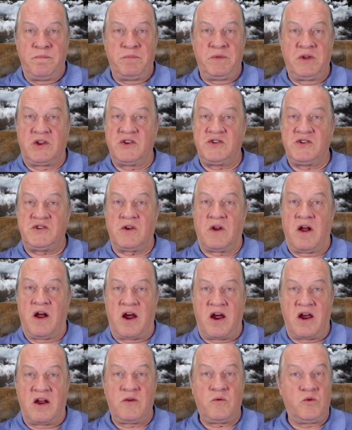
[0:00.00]
because your
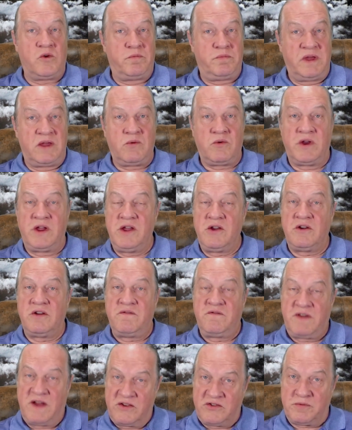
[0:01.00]
heart will be where your
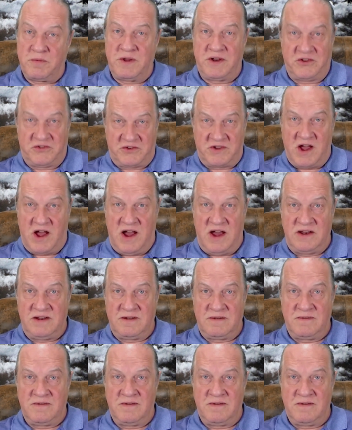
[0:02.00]
investment is gone.